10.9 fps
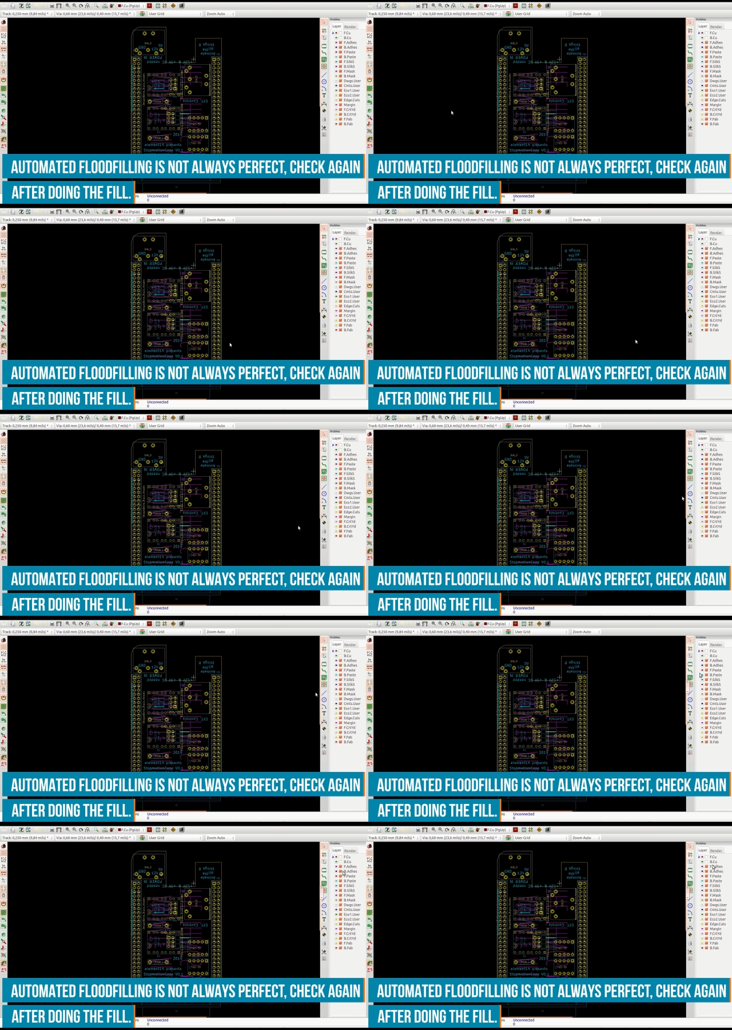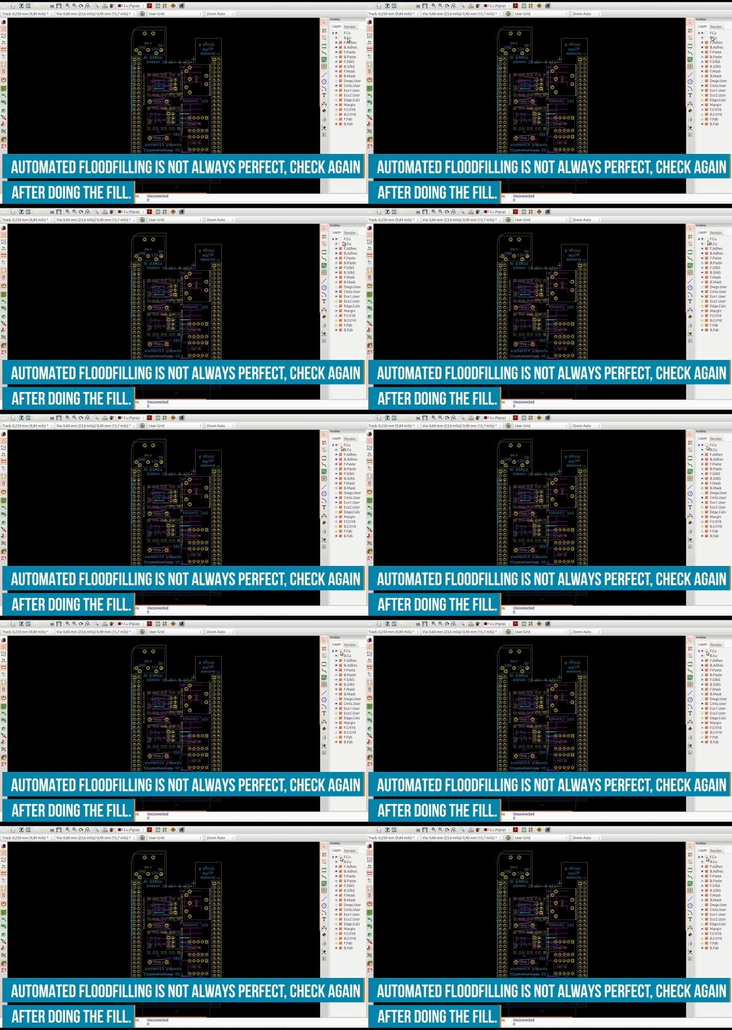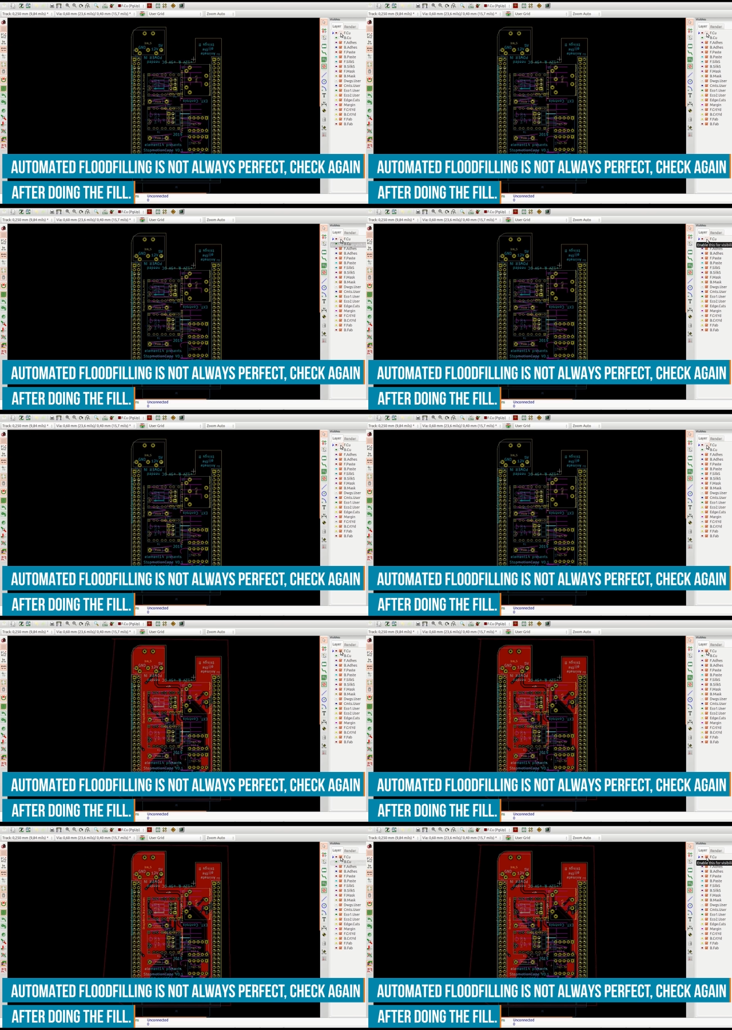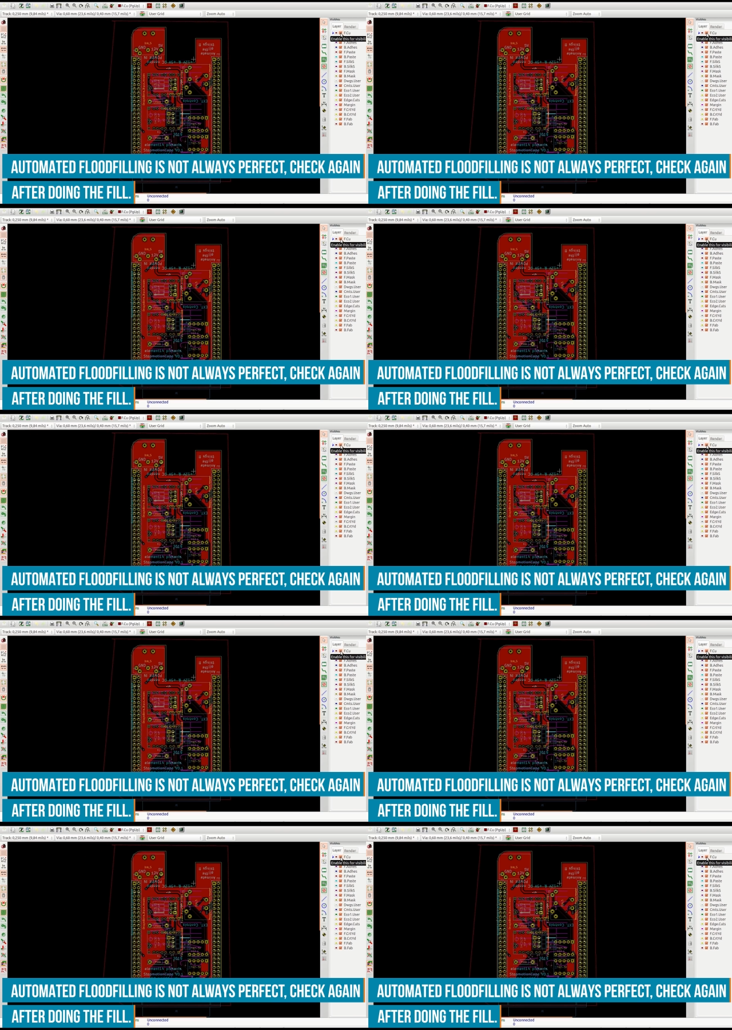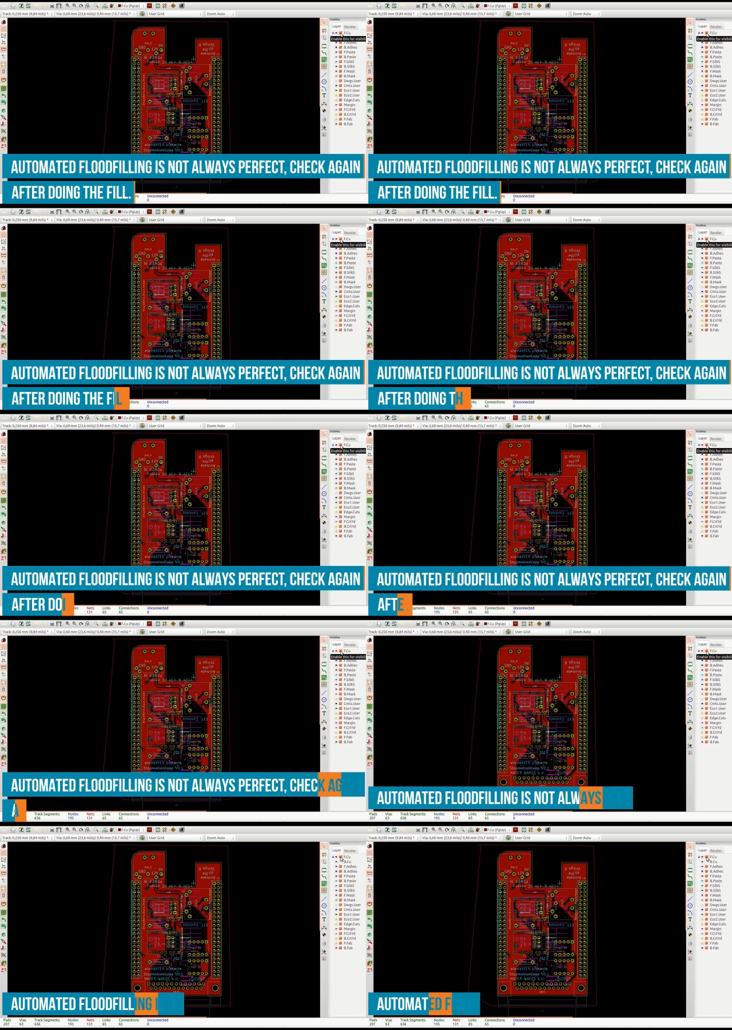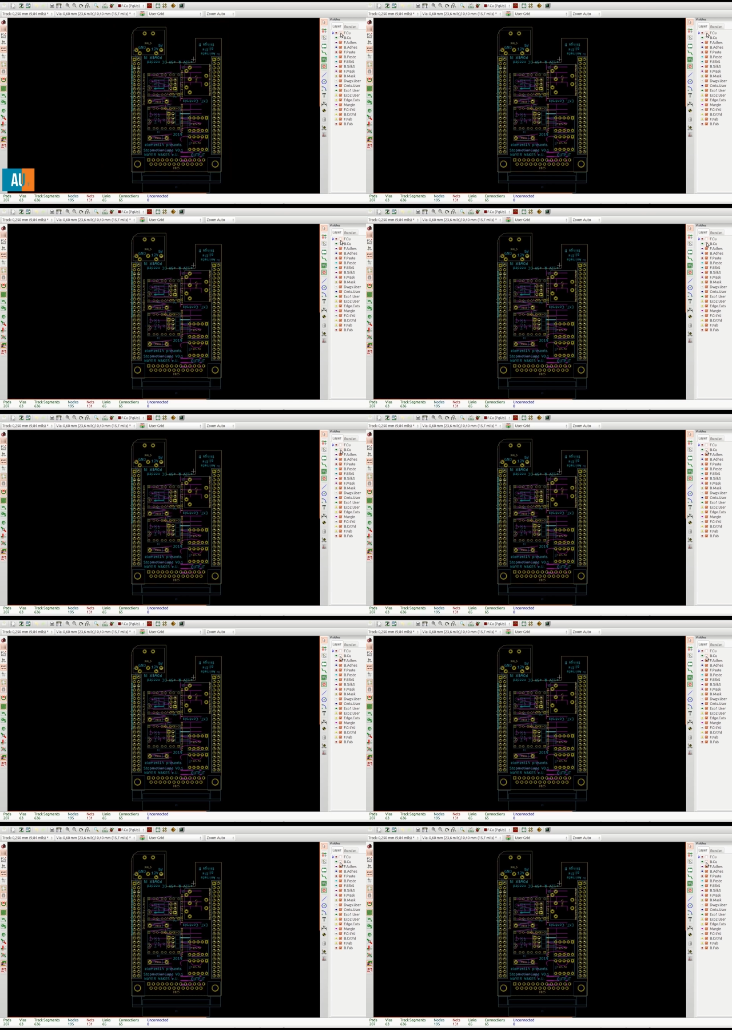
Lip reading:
[unreadable: no face in view]